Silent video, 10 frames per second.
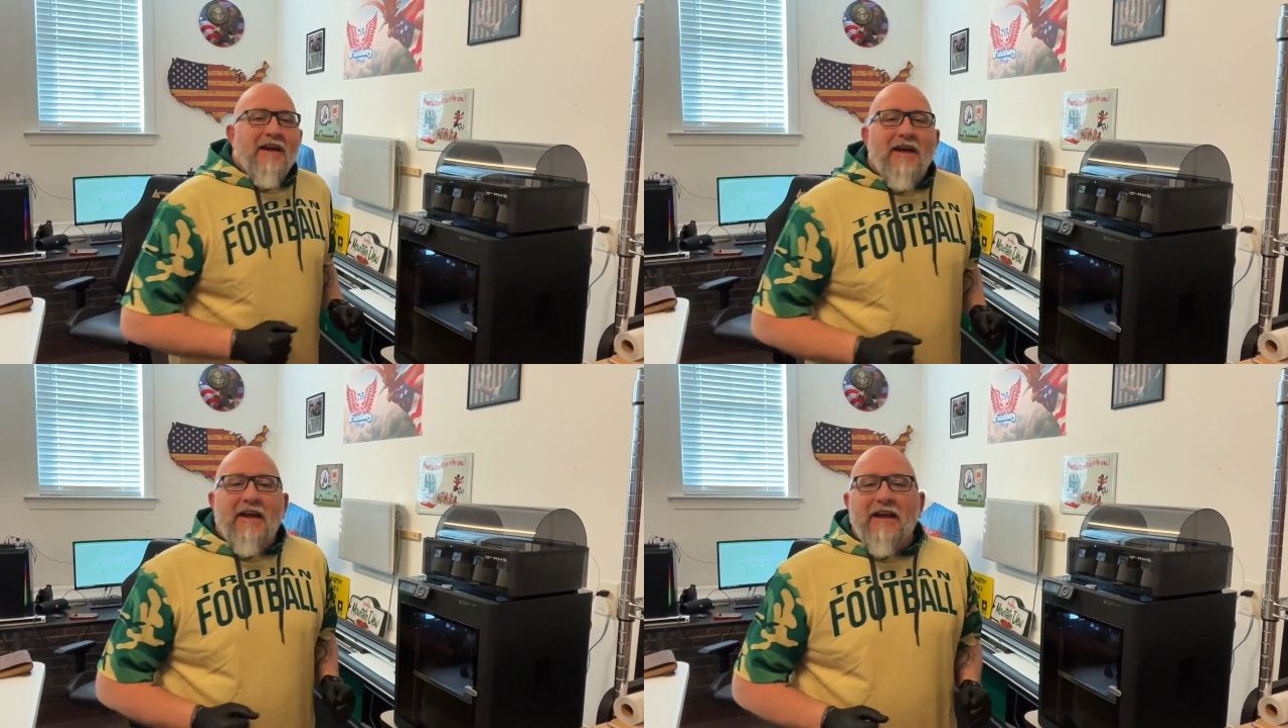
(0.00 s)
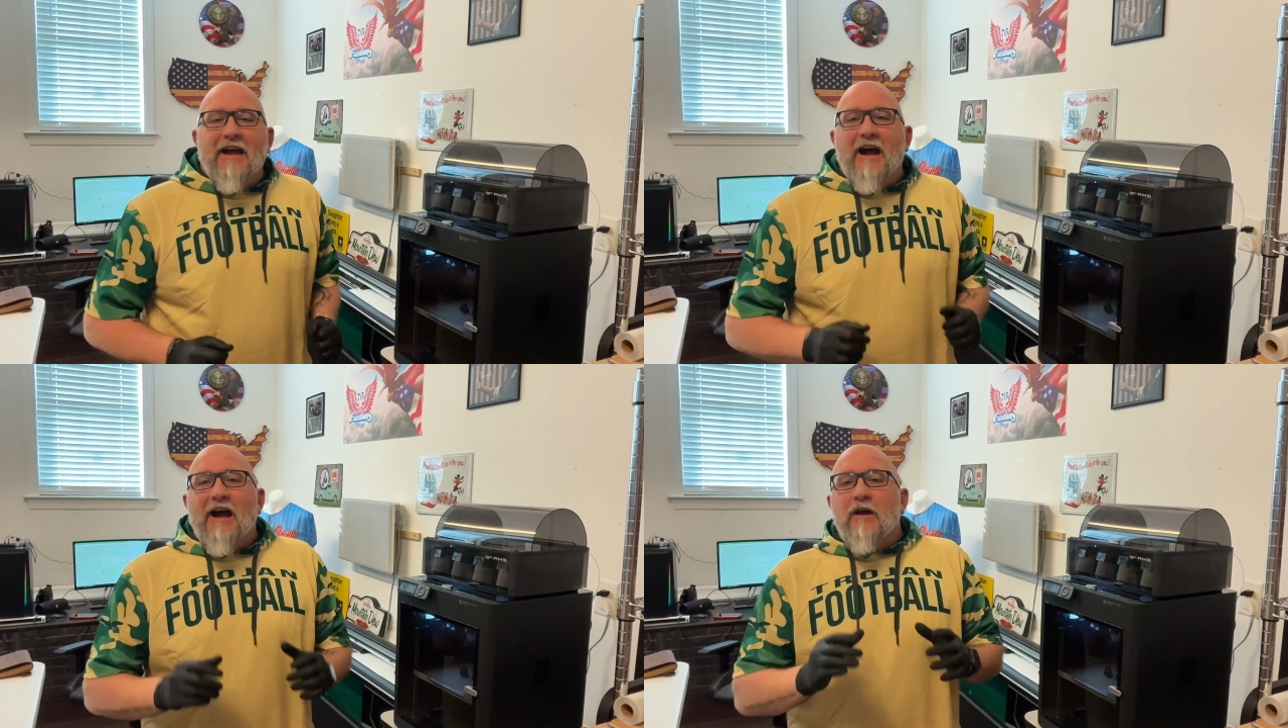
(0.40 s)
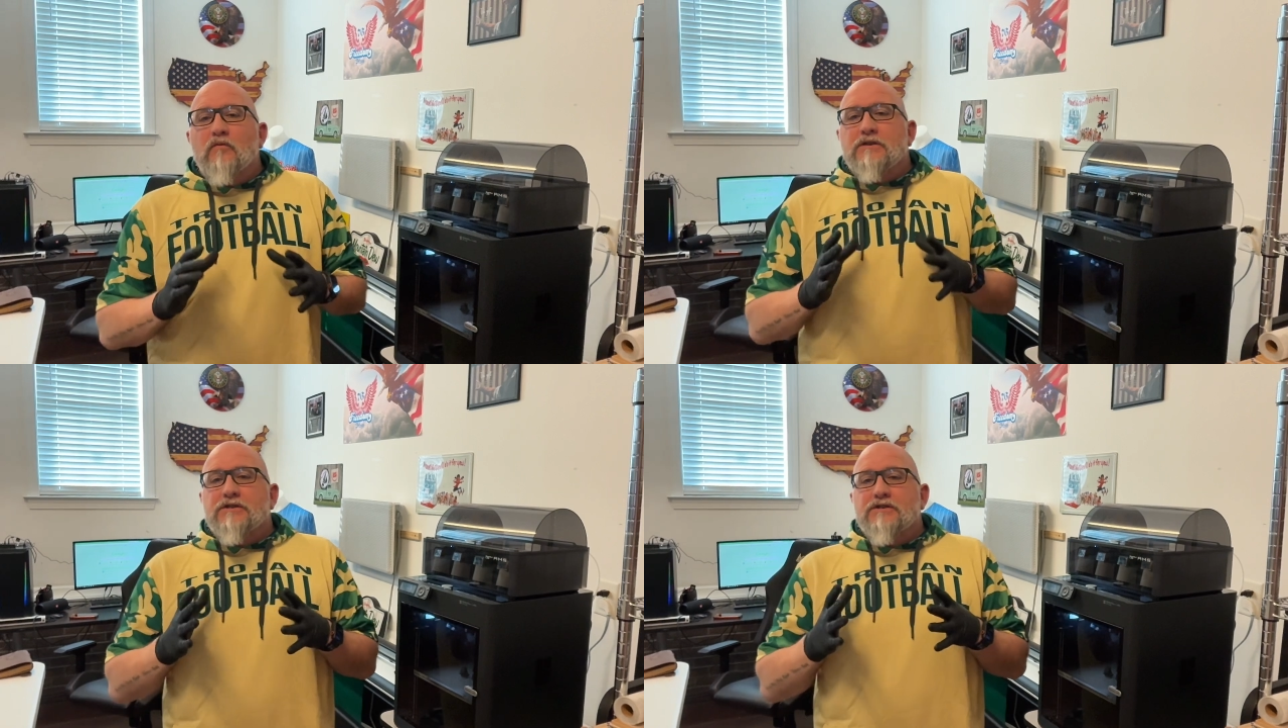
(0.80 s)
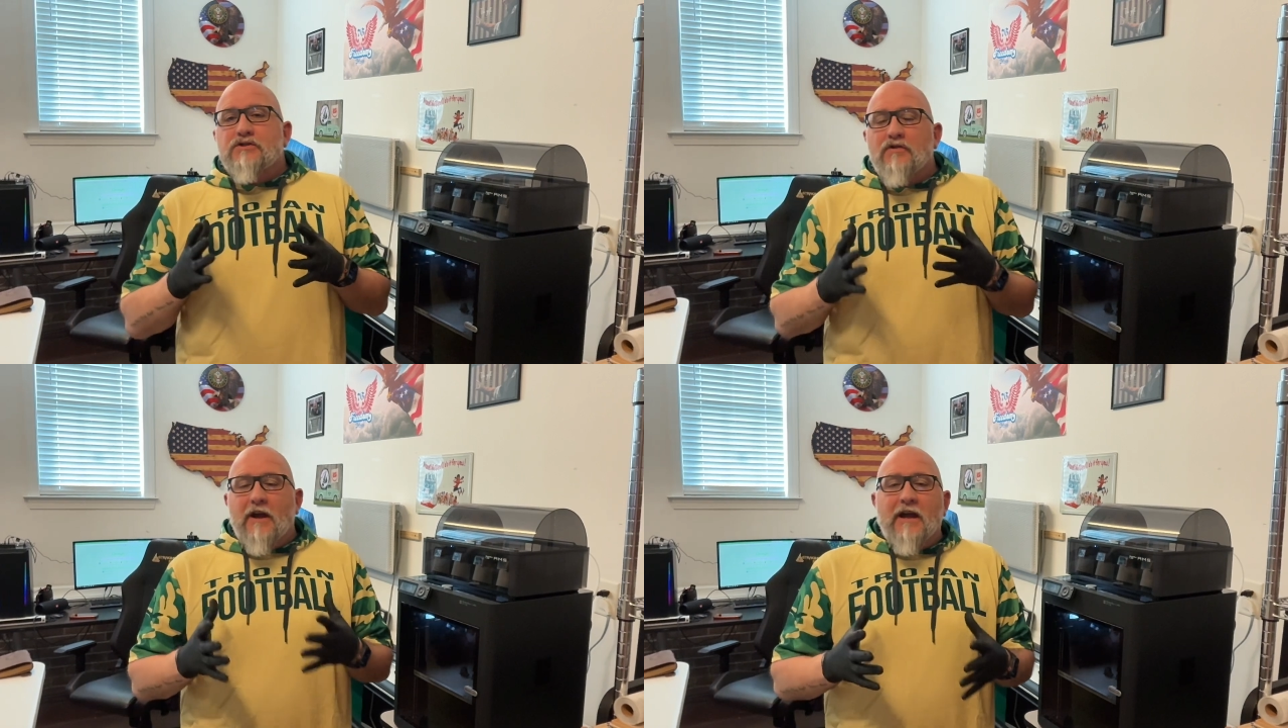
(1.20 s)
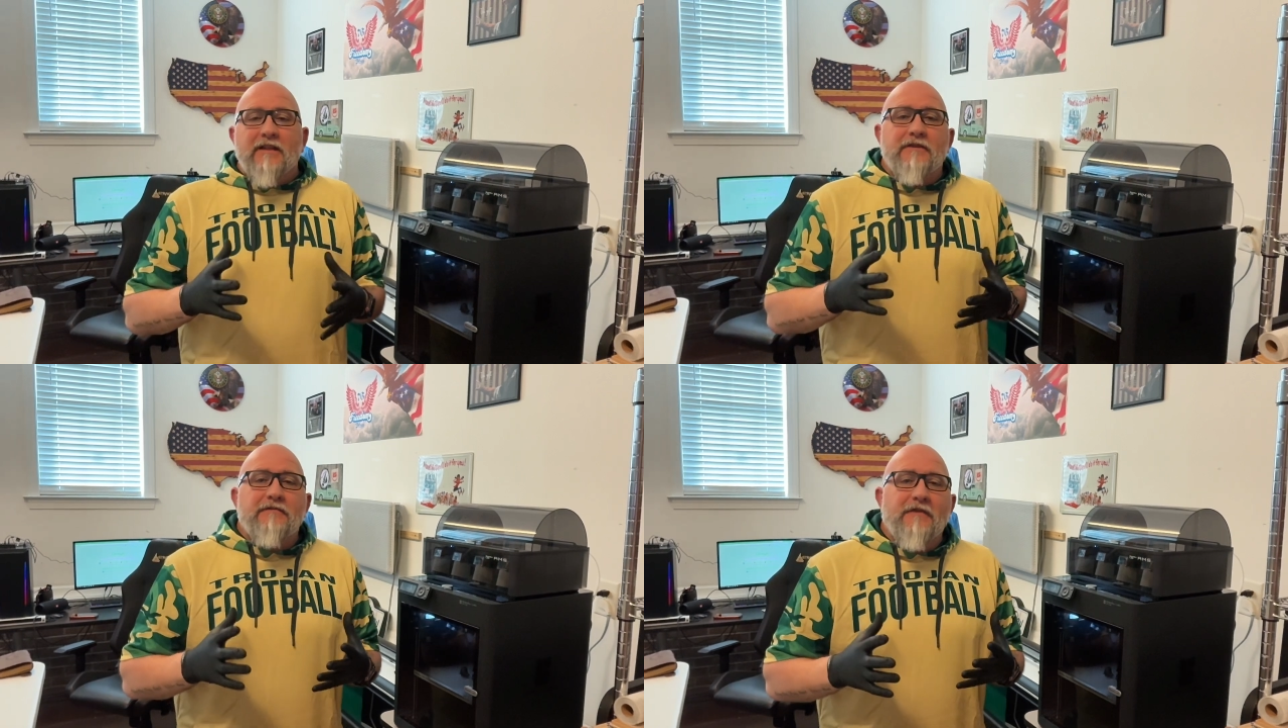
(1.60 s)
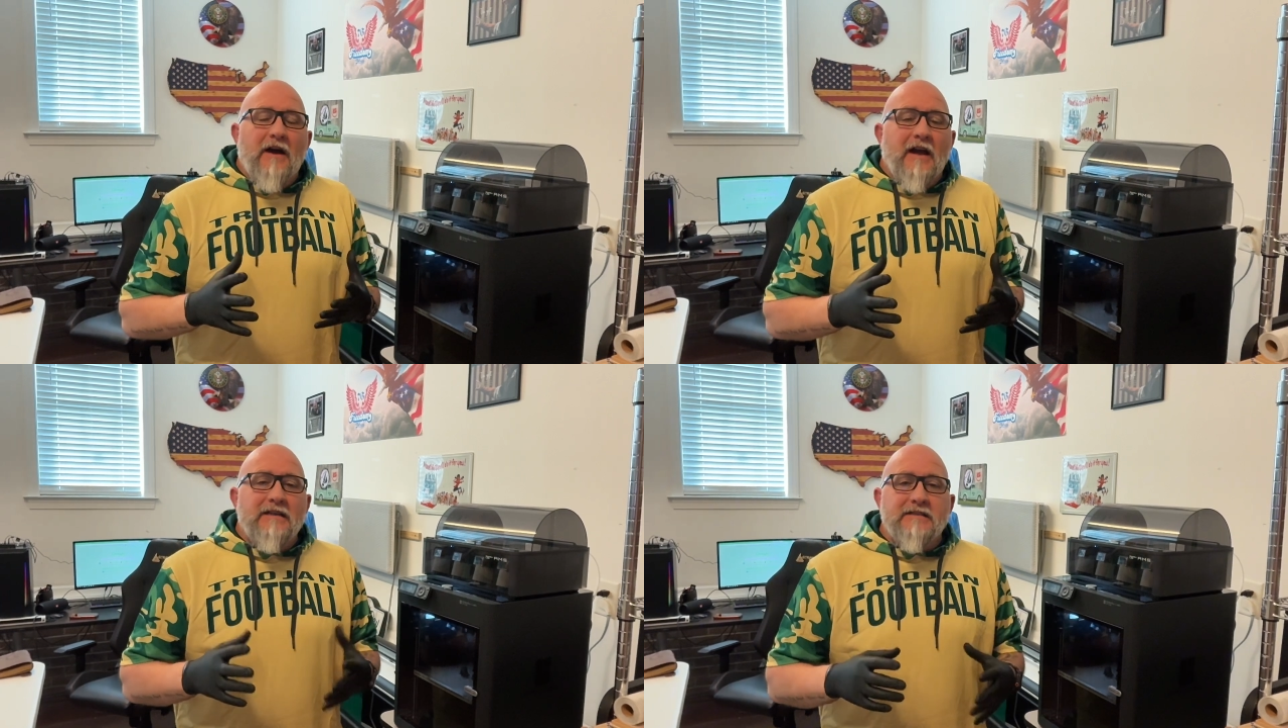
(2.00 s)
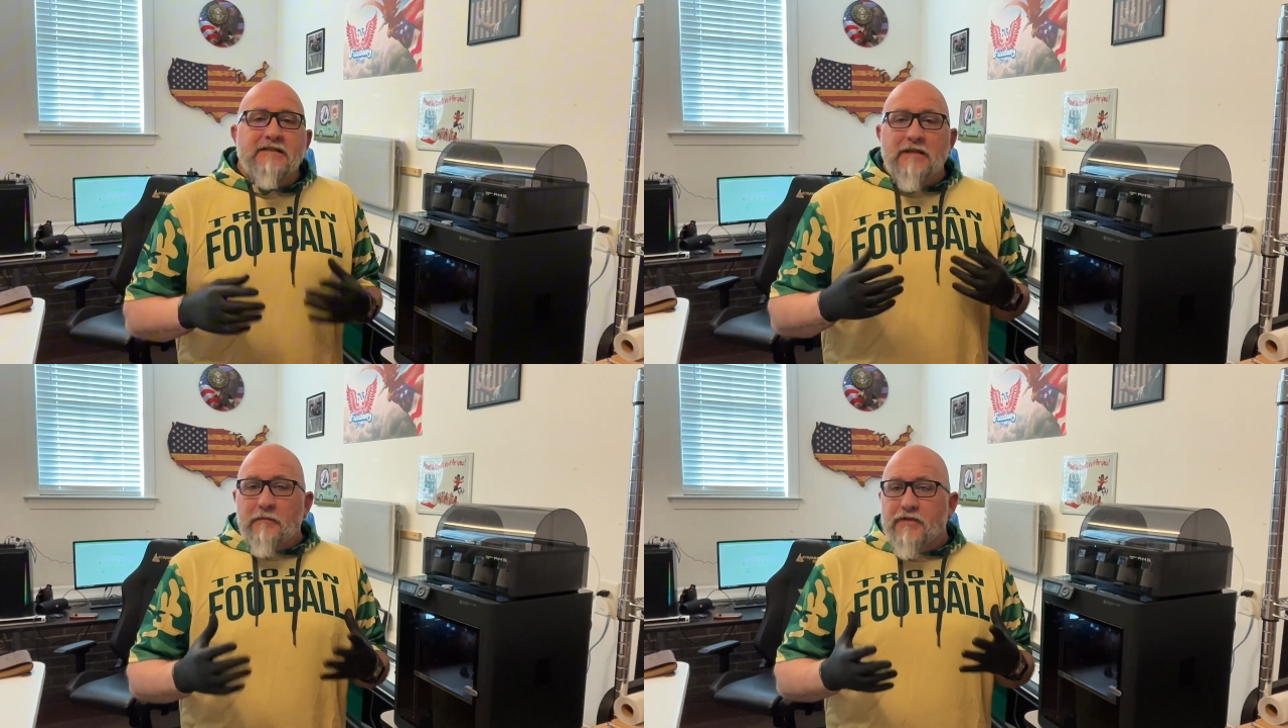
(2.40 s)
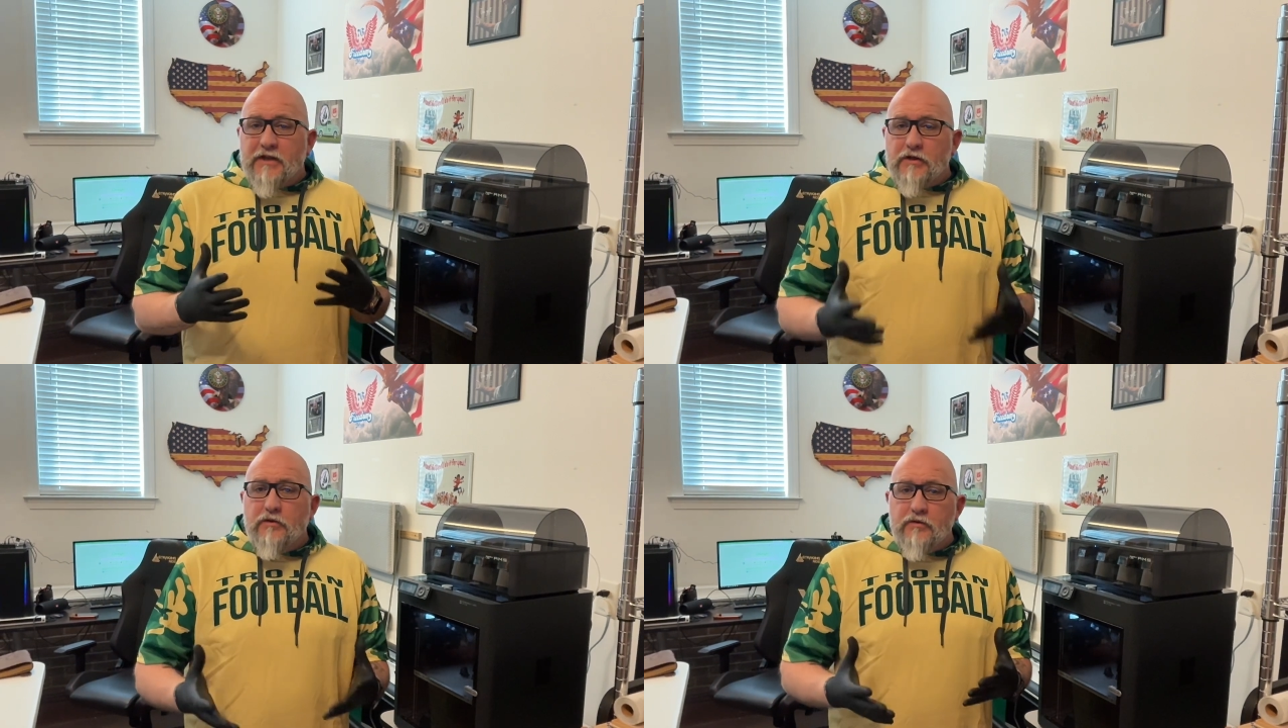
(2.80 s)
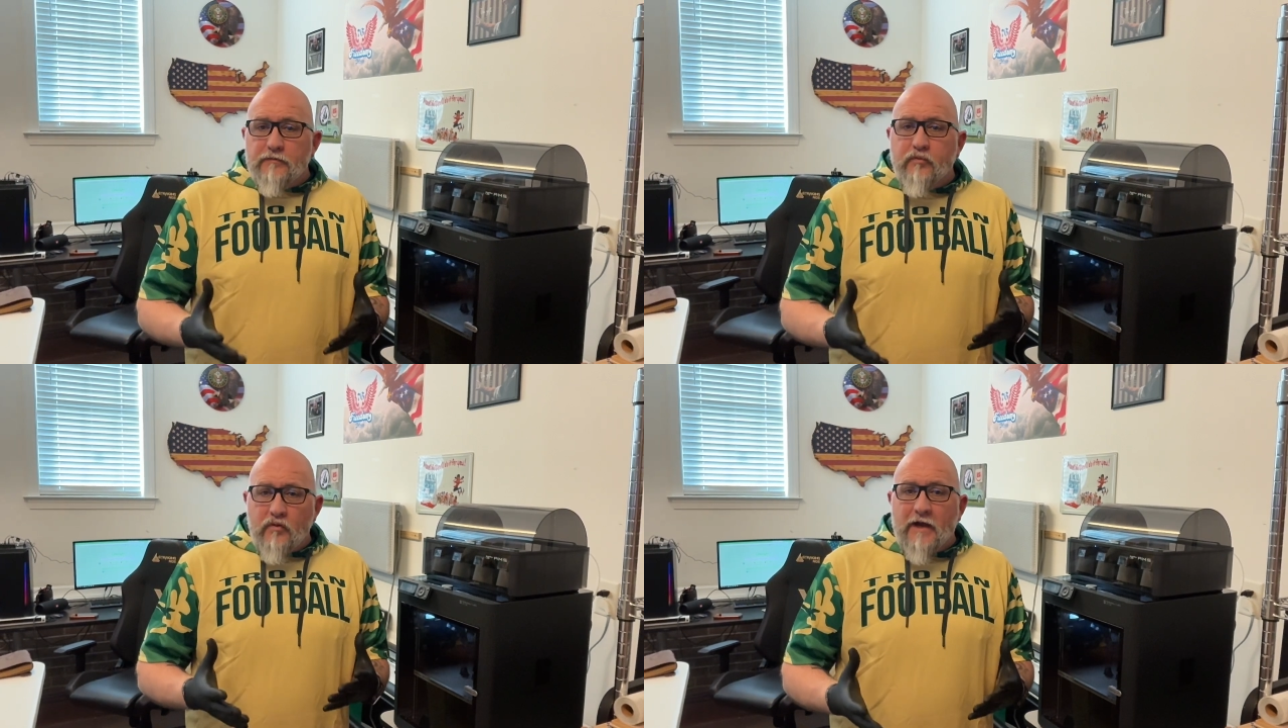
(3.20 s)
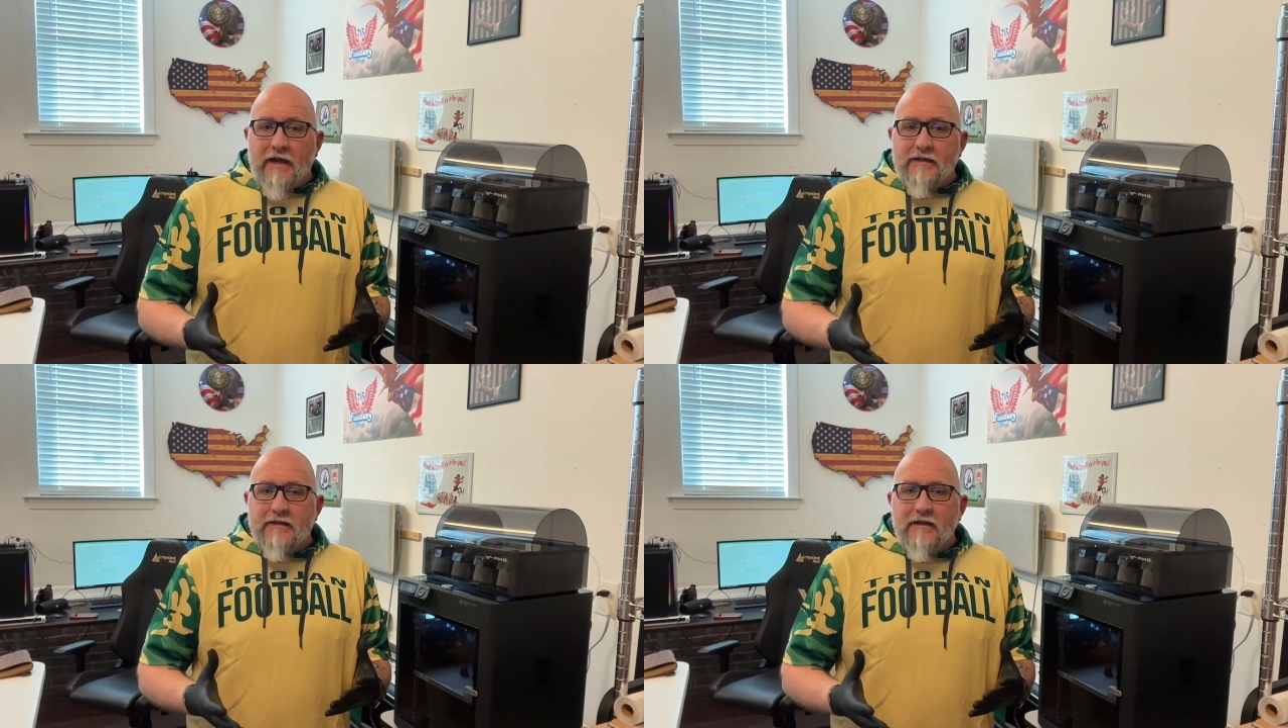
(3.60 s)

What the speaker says: Hey, I was trying to find something new to print